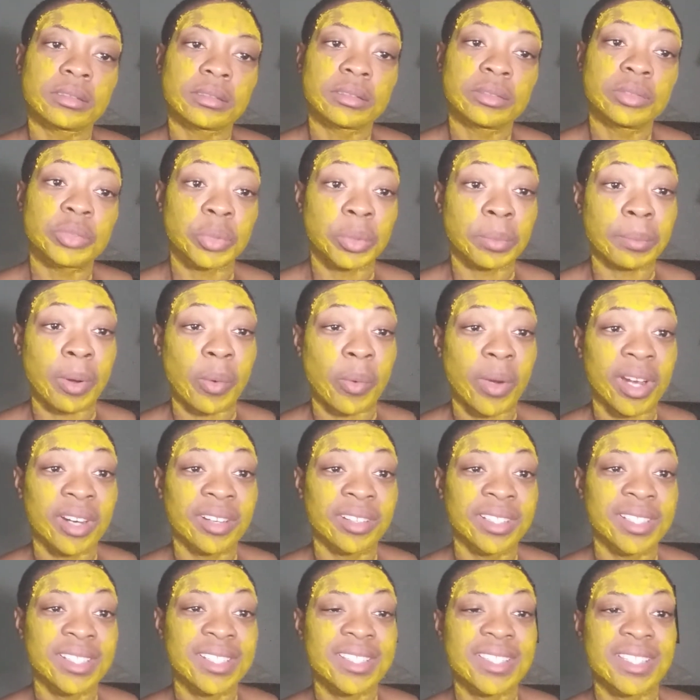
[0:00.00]
doing my
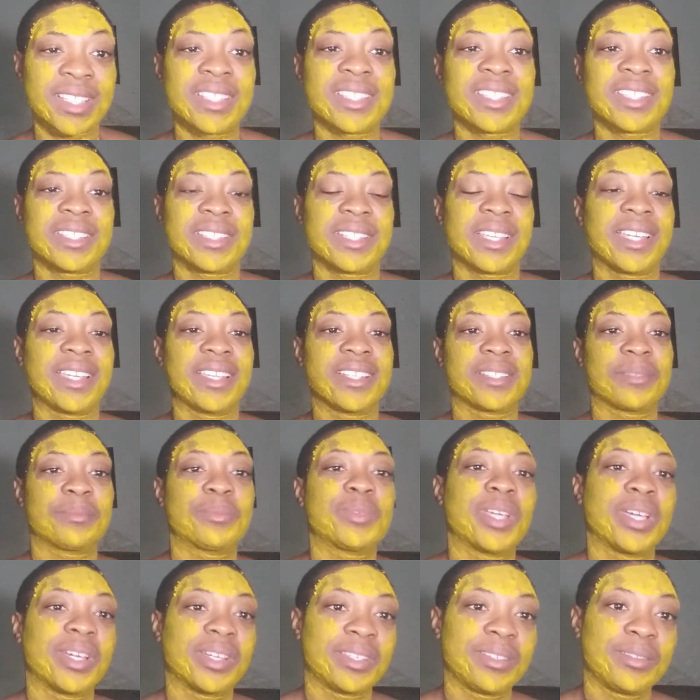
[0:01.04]
wireless, and since I guess I'm
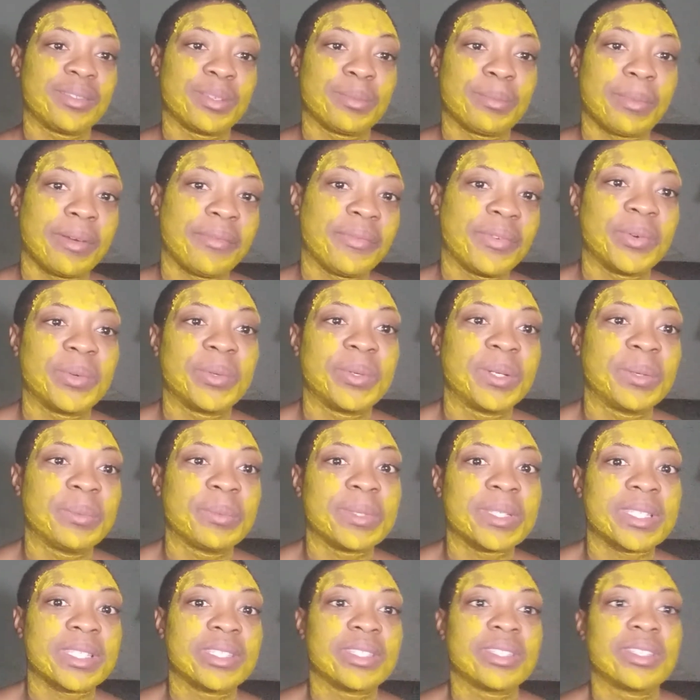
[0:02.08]
talking into my phone,
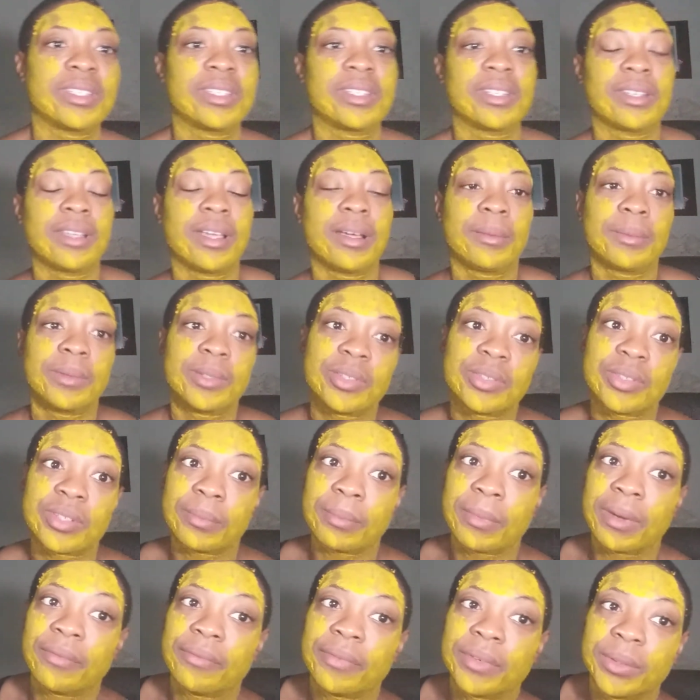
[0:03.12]
I was using
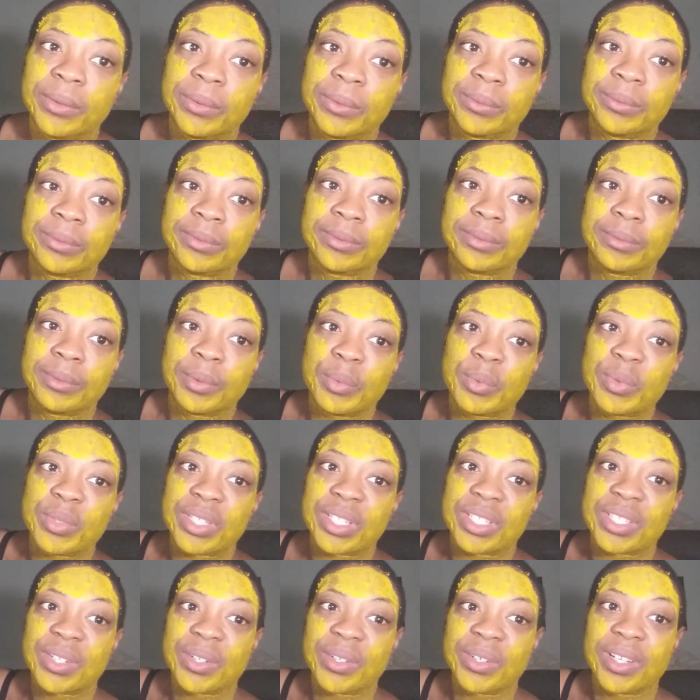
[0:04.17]
my phone, the music
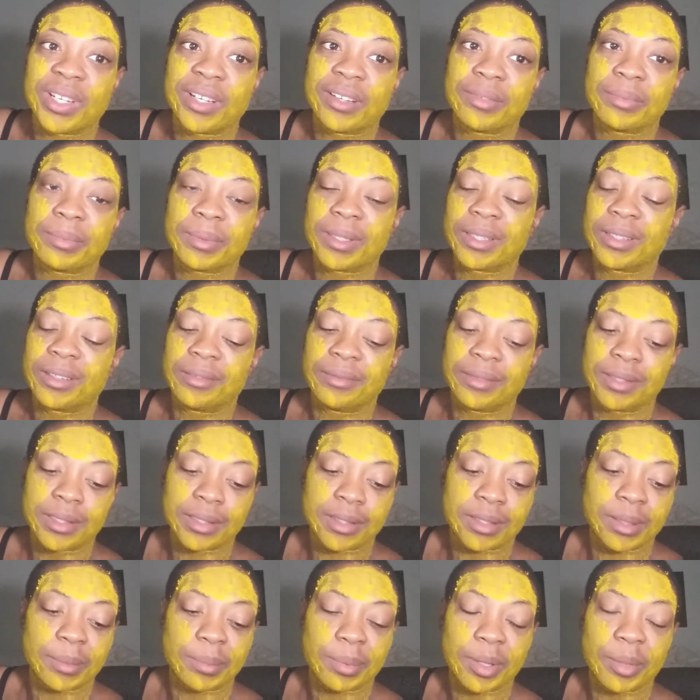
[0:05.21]
turned off, but anyways,
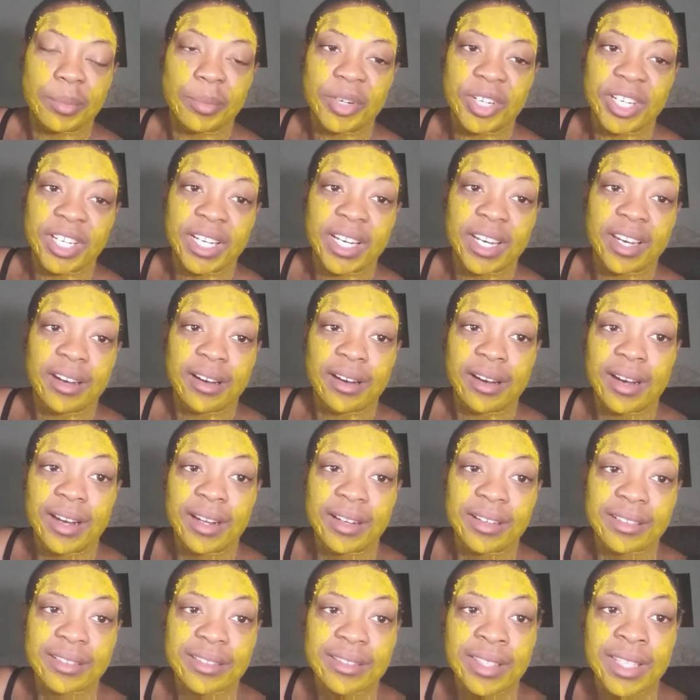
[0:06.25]
typical morning at our
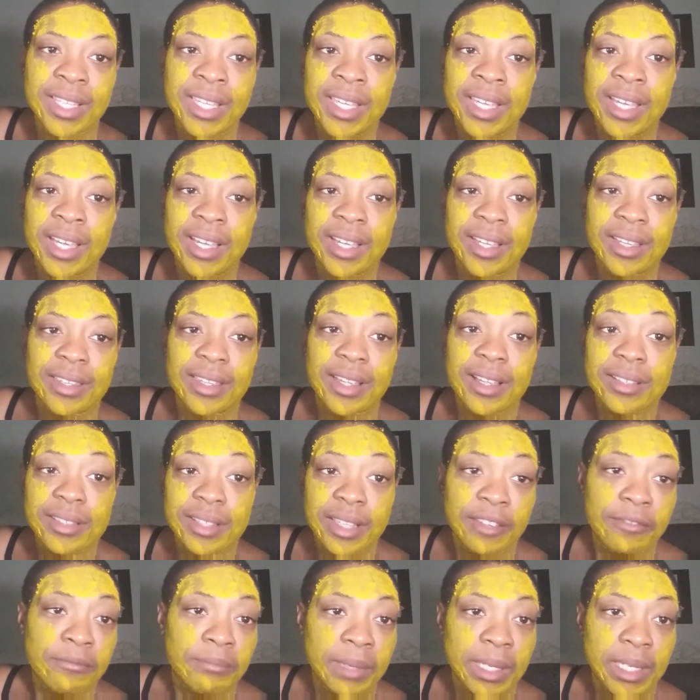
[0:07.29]
house. Y'all
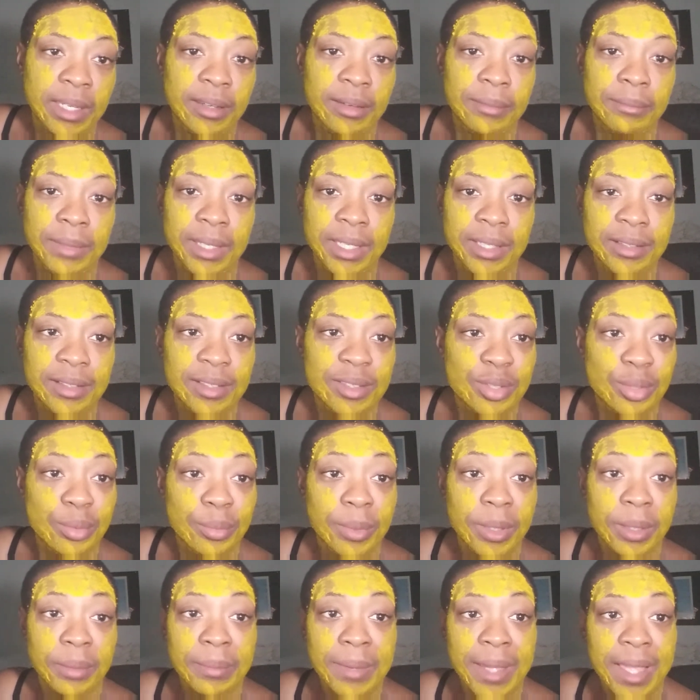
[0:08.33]
saved me and this
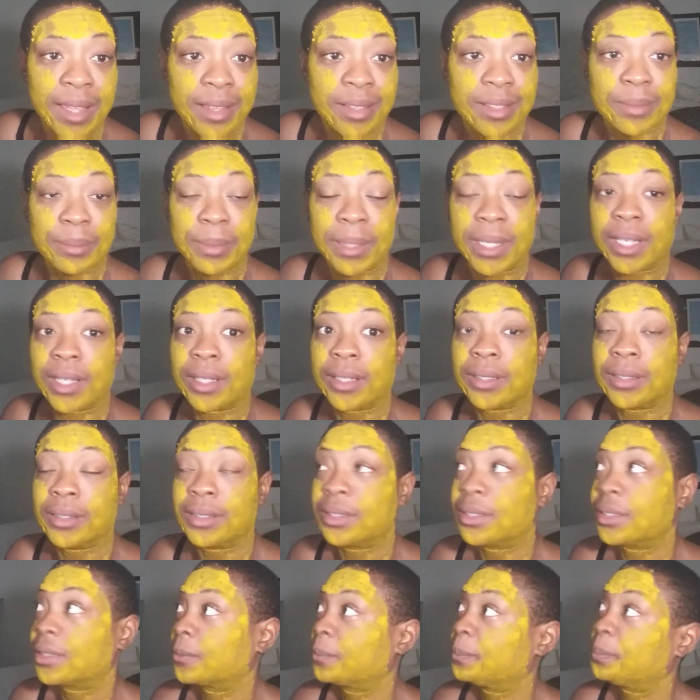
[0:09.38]
turmeric mask,
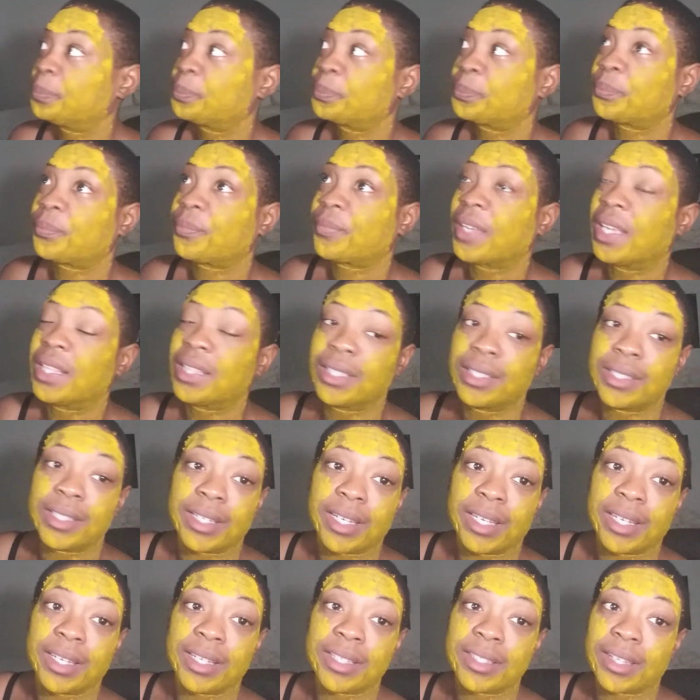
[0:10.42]
because I think
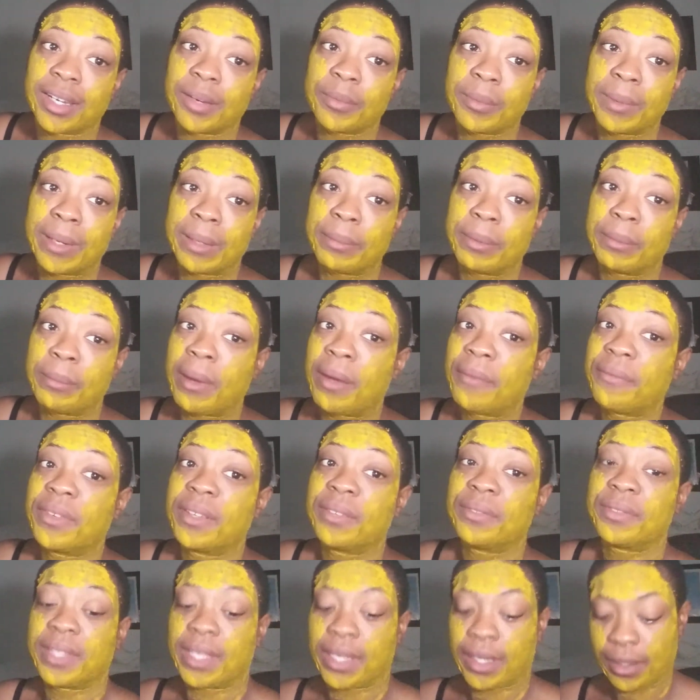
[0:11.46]
yesterday might have been my
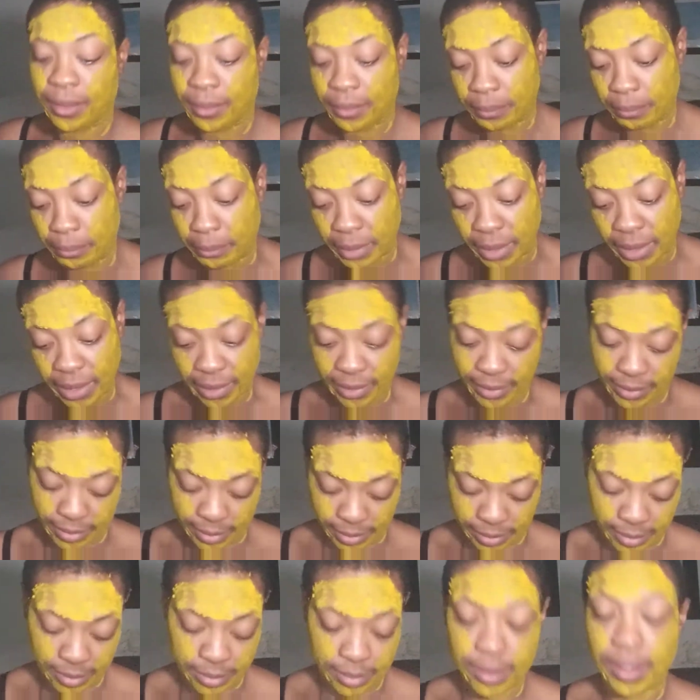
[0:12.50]
fifth day,
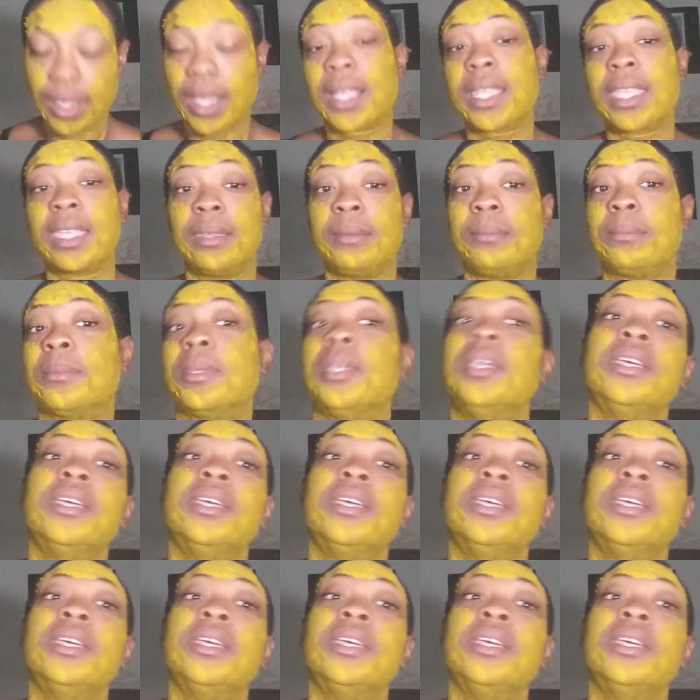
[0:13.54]
but I keep,